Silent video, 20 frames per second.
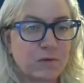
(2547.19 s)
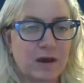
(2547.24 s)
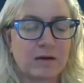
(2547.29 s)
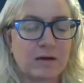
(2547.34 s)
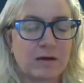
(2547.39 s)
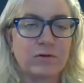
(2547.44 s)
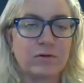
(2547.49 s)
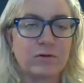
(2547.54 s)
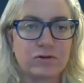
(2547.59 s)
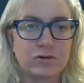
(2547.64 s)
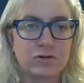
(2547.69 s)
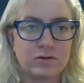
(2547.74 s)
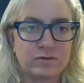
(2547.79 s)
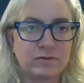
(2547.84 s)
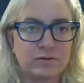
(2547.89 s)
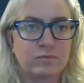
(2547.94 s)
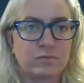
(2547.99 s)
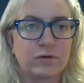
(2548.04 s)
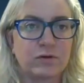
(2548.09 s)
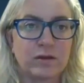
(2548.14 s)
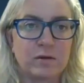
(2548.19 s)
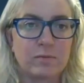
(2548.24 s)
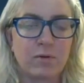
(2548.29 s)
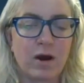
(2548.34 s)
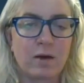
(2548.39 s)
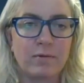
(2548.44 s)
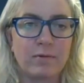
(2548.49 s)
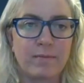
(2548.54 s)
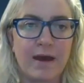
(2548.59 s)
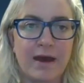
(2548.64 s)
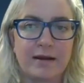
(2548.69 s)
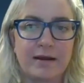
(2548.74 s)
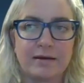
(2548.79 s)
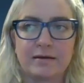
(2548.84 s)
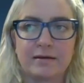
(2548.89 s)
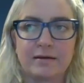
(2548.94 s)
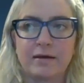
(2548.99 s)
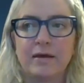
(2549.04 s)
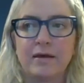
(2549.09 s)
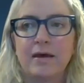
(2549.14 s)
right, which is really
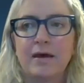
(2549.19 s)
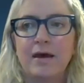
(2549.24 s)
problematic,